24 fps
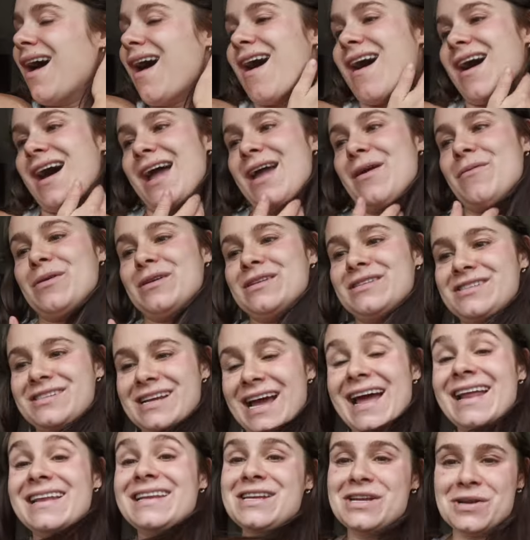I
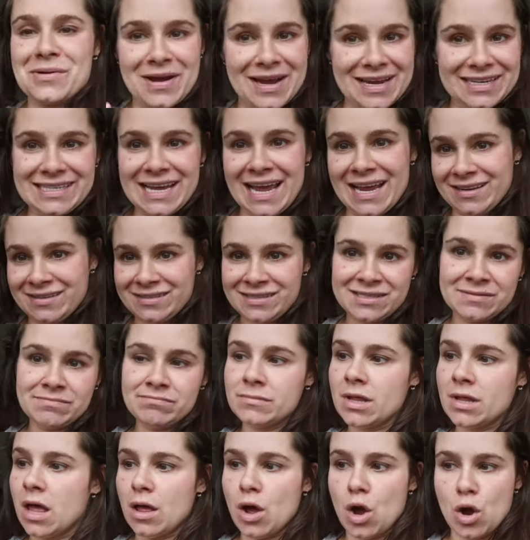attend
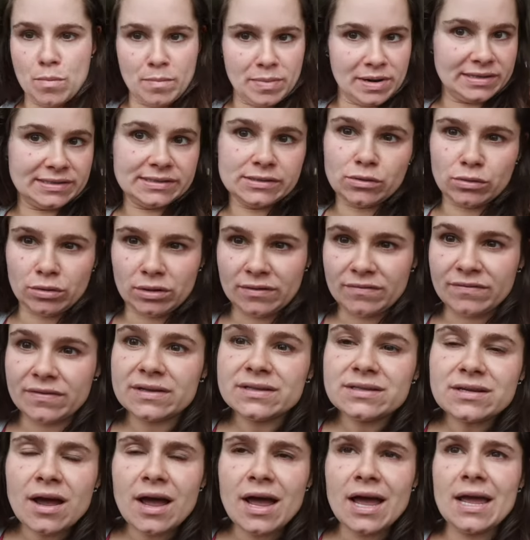home births all of the
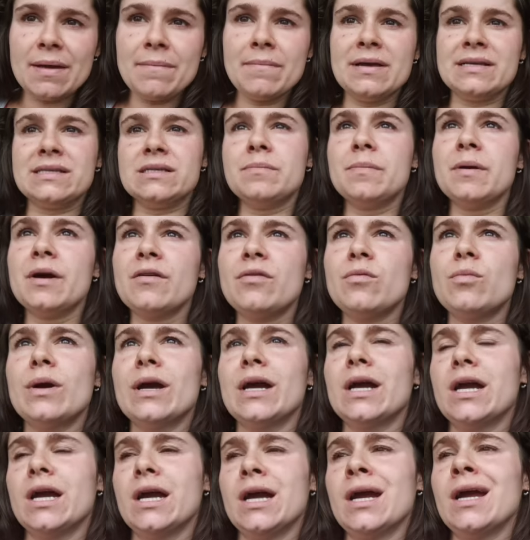time as a birth
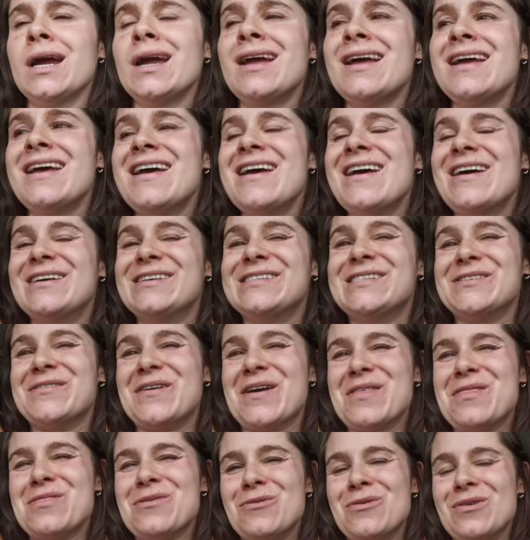worker. So I
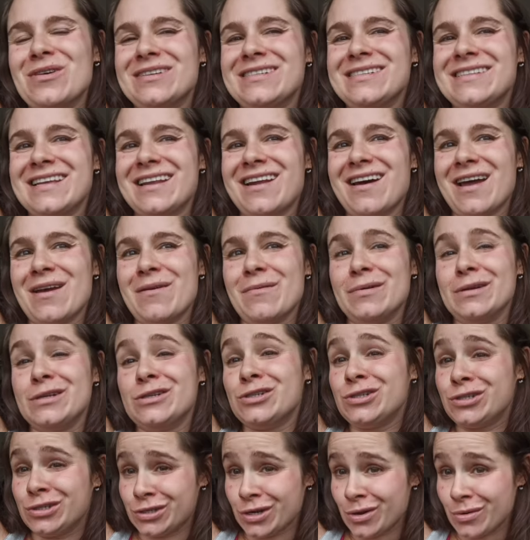thought that I would
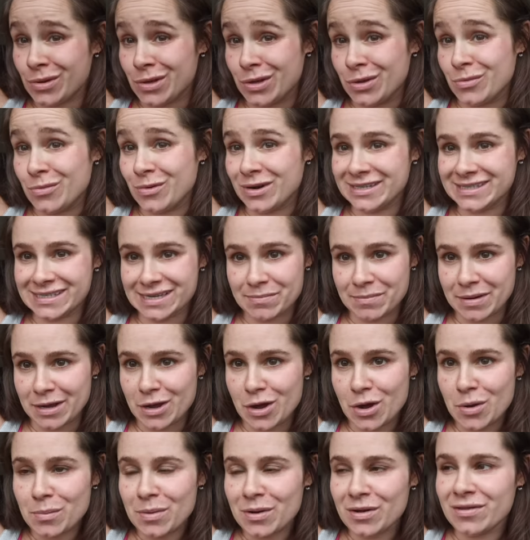show you what is in my
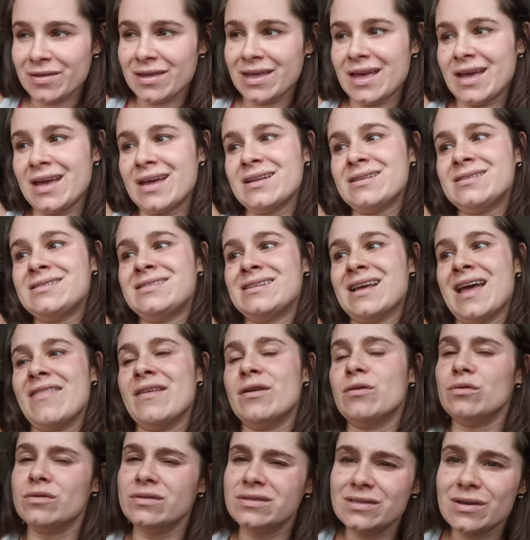home birth kit. And then
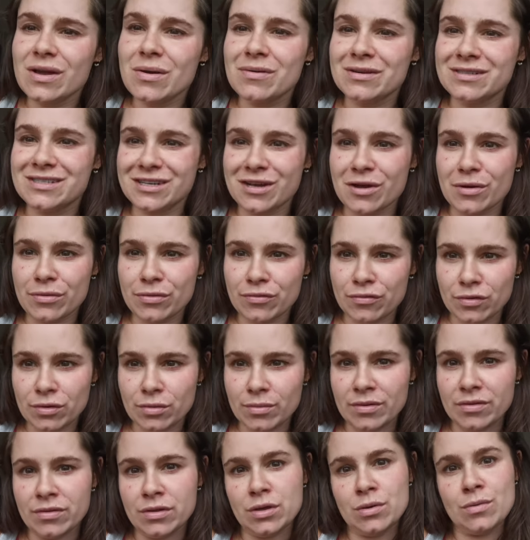also I want to go through
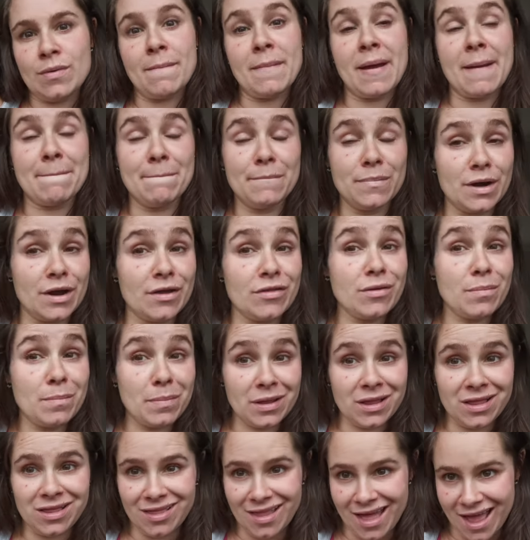with you my birth
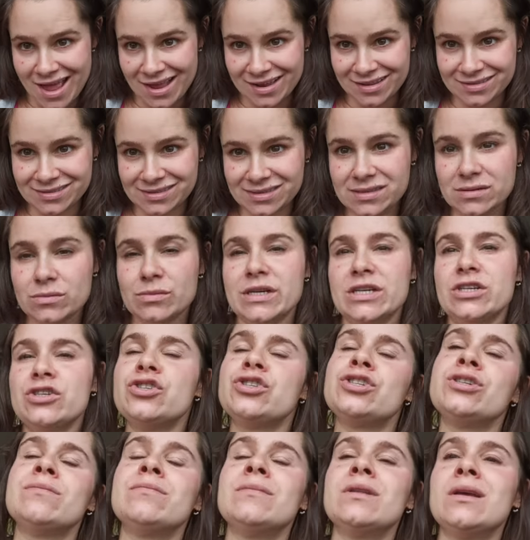plans,
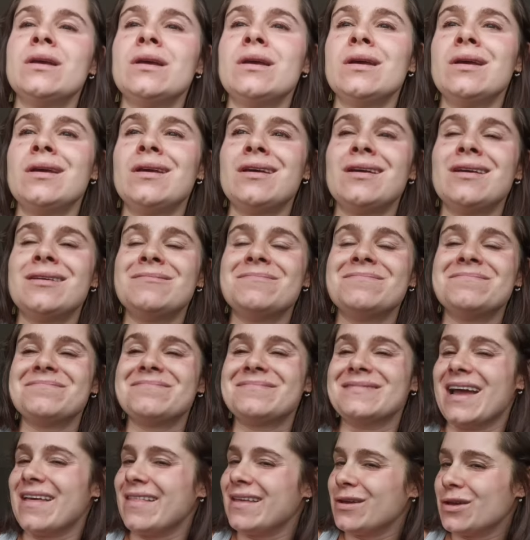which
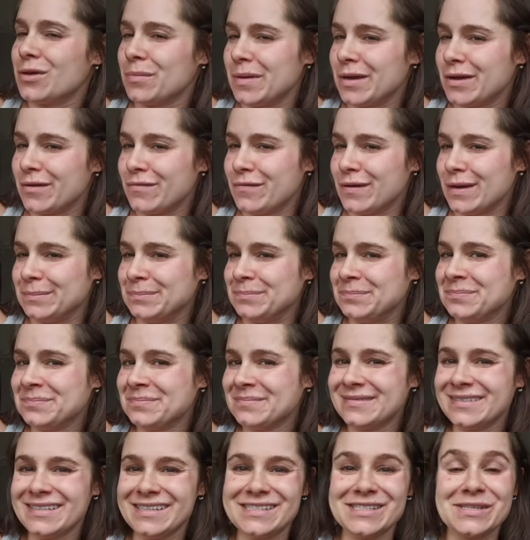I think could be good fun.
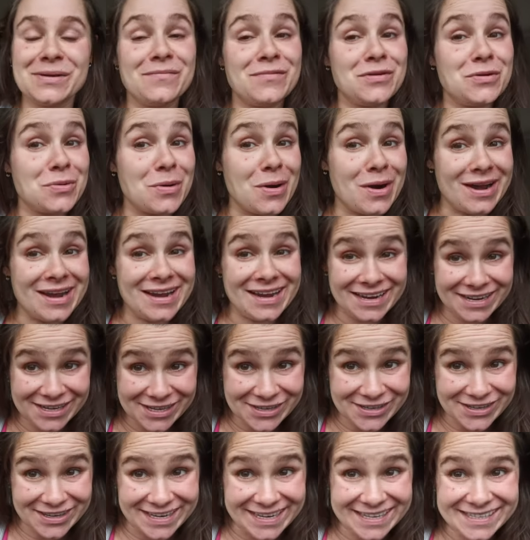So if you are
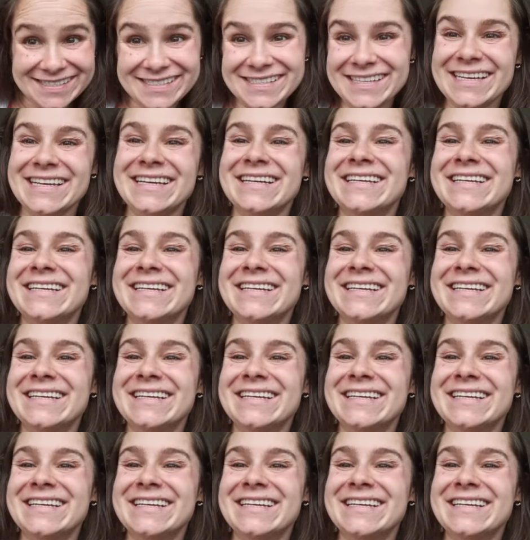curious